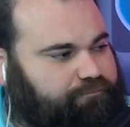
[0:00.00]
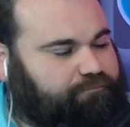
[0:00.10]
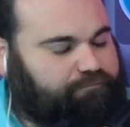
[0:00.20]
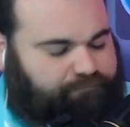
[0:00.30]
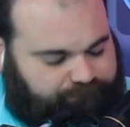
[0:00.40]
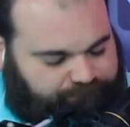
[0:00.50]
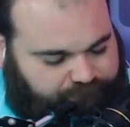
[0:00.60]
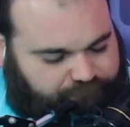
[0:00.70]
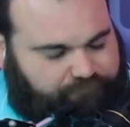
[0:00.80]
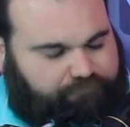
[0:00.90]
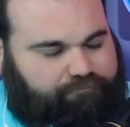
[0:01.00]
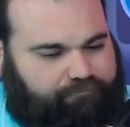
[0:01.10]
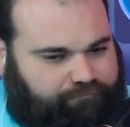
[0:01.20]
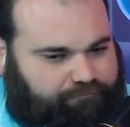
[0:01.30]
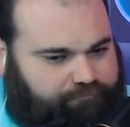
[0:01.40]

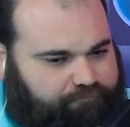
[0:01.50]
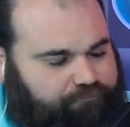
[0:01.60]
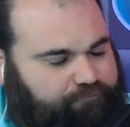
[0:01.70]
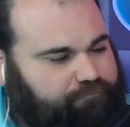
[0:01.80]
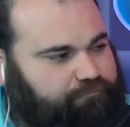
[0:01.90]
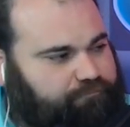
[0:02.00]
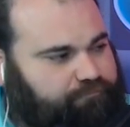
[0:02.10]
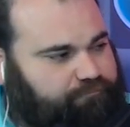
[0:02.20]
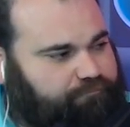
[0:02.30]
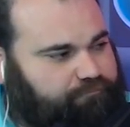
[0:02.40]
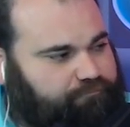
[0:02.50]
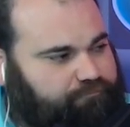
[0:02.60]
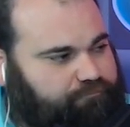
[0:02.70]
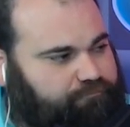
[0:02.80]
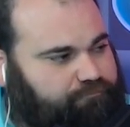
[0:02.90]

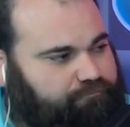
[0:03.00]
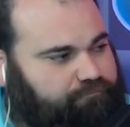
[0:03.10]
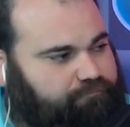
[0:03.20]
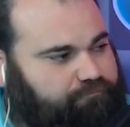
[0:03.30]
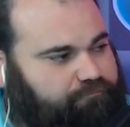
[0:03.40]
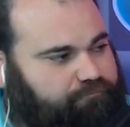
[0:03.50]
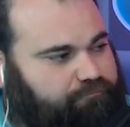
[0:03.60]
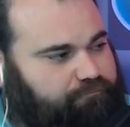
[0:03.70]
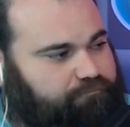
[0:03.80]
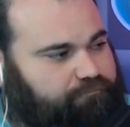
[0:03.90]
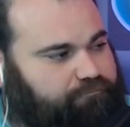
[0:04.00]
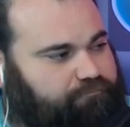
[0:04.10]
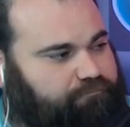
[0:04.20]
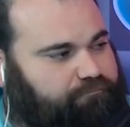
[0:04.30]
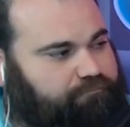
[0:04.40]

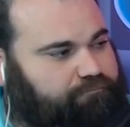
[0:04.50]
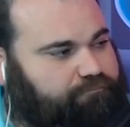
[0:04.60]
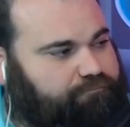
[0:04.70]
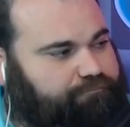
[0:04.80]
This person isn't speaking.